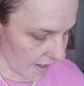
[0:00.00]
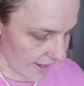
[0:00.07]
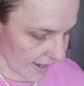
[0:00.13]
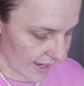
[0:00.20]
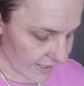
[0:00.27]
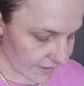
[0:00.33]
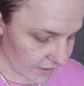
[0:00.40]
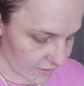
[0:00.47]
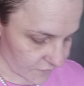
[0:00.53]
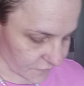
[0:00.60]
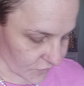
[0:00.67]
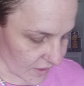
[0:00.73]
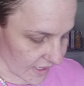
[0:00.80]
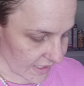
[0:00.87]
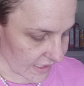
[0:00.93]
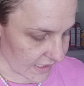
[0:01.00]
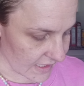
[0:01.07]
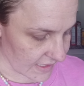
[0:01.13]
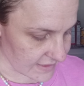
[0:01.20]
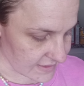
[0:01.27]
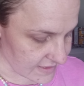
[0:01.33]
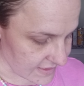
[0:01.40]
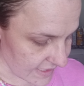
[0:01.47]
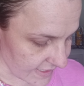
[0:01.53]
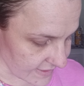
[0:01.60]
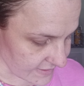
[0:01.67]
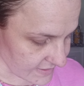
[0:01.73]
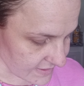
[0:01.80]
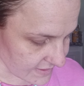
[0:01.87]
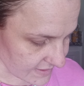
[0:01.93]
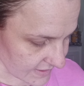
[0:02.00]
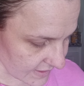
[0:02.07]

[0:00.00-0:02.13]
I got it for 89 cents.